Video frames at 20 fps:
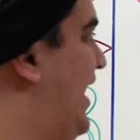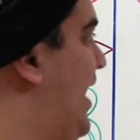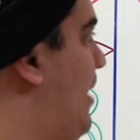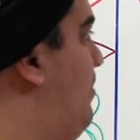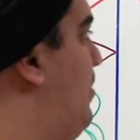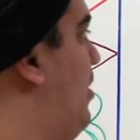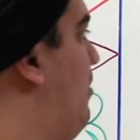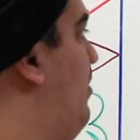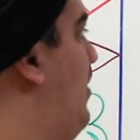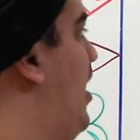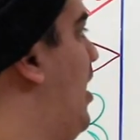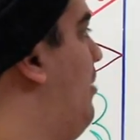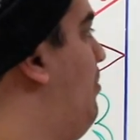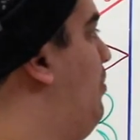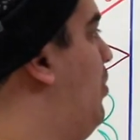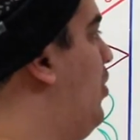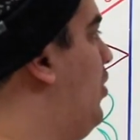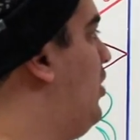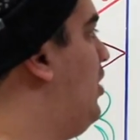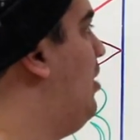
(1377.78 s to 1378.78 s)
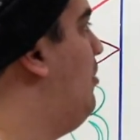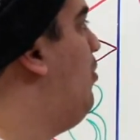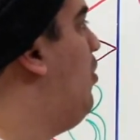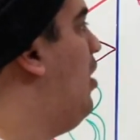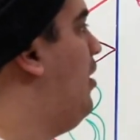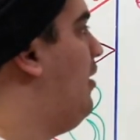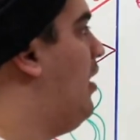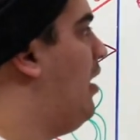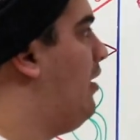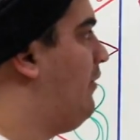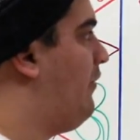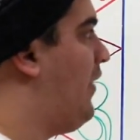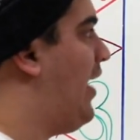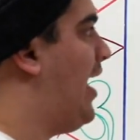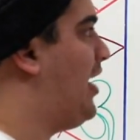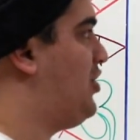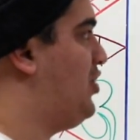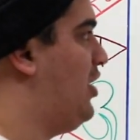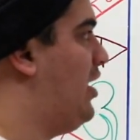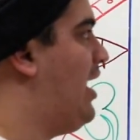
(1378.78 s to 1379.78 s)
keep them there, put them on
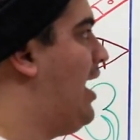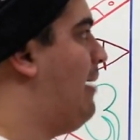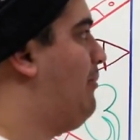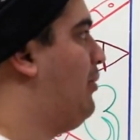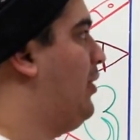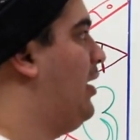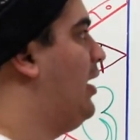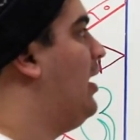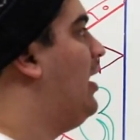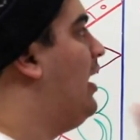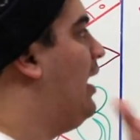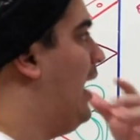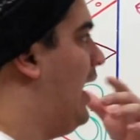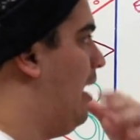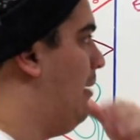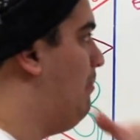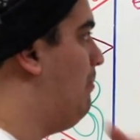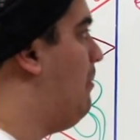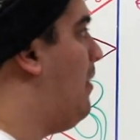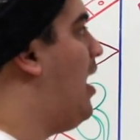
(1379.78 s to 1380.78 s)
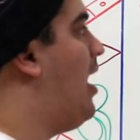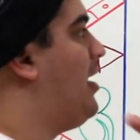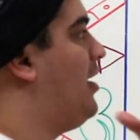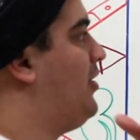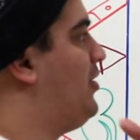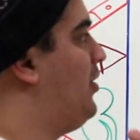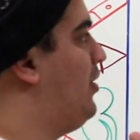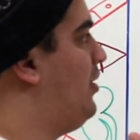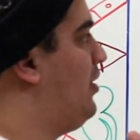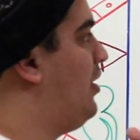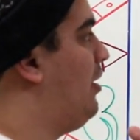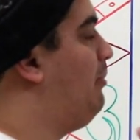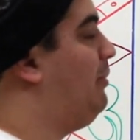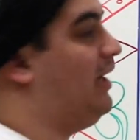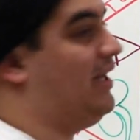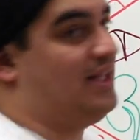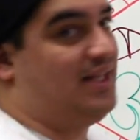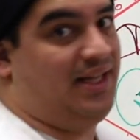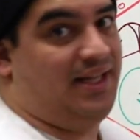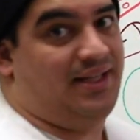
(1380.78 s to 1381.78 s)
unfractionated heparin, and monitor their
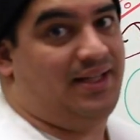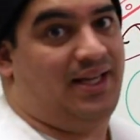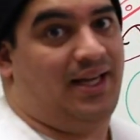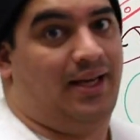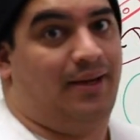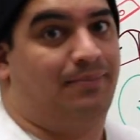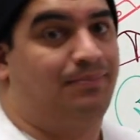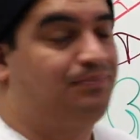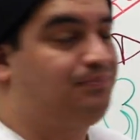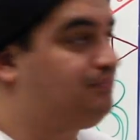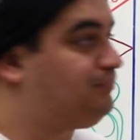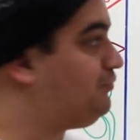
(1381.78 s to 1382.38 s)
PTT.